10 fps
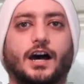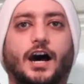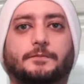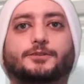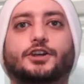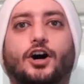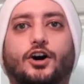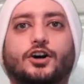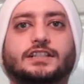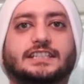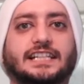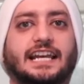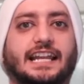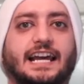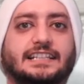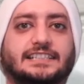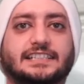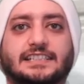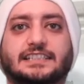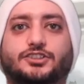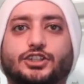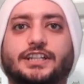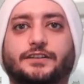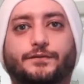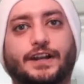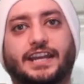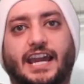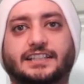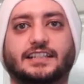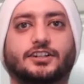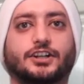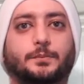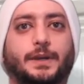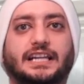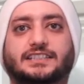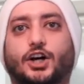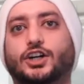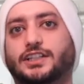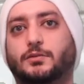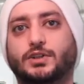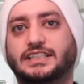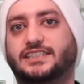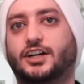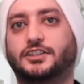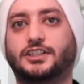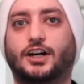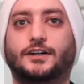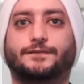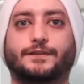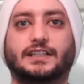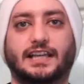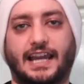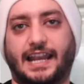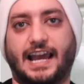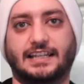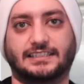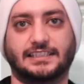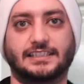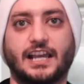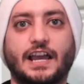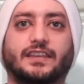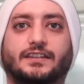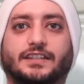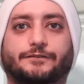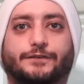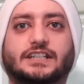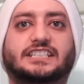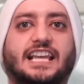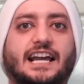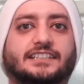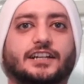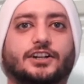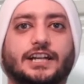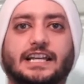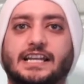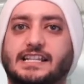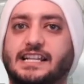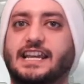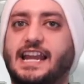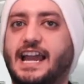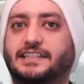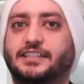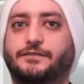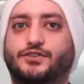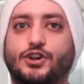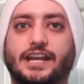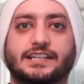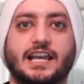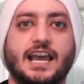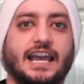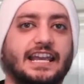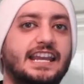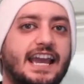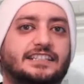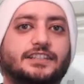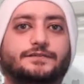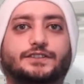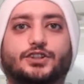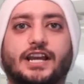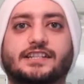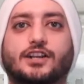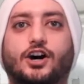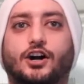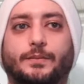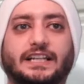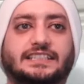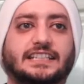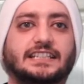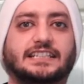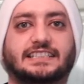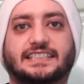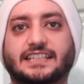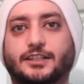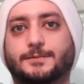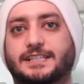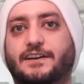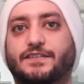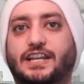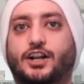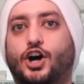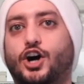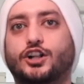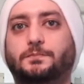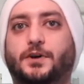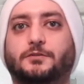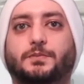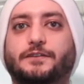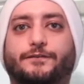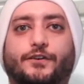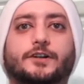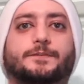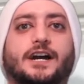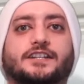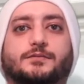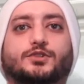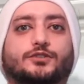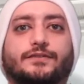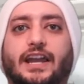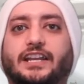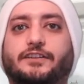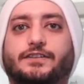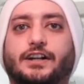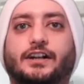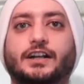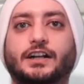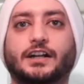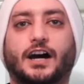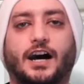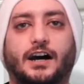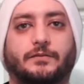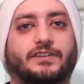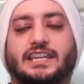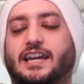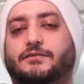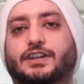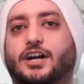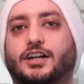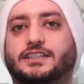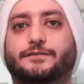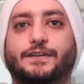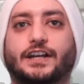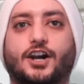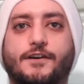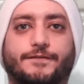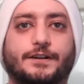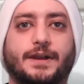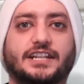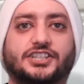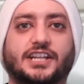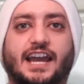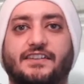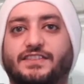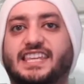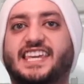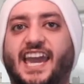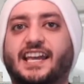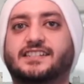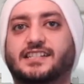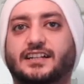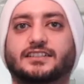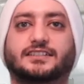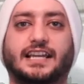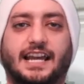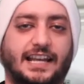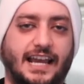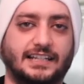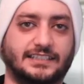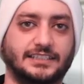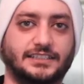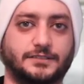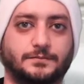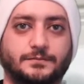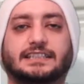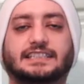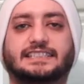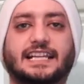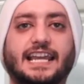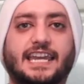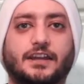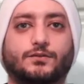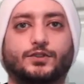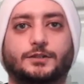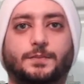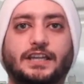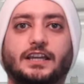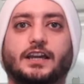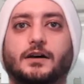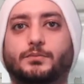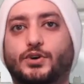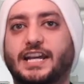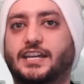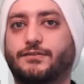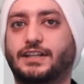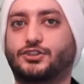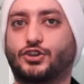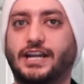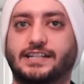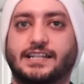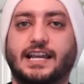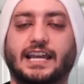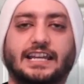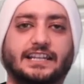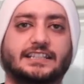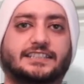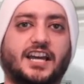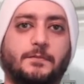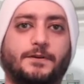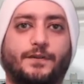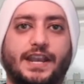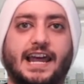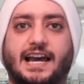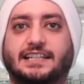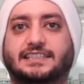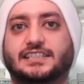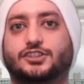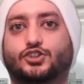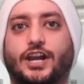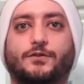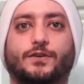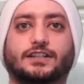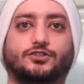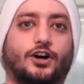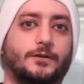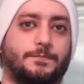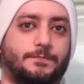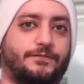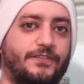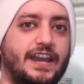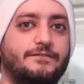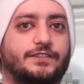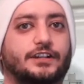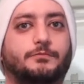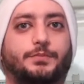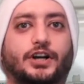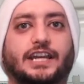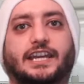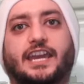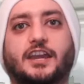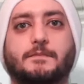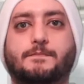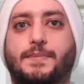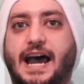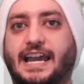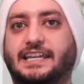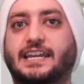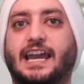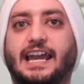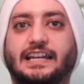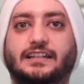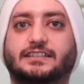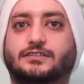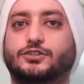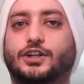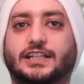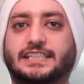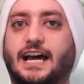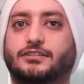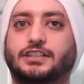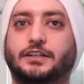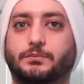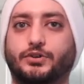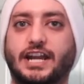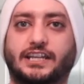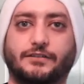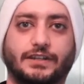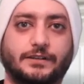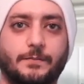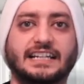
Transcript: I put all these analysis in three different category based on the result of the analysis. The first category is inactive trades. Inactive trades are basically the setups that we called but before price move anywhere um, we, get, we got different confirmation and we canceled the analysis. The second would be break-even trades. In this type of analysis, trade went to our favor, but it came back and took us out in break-even.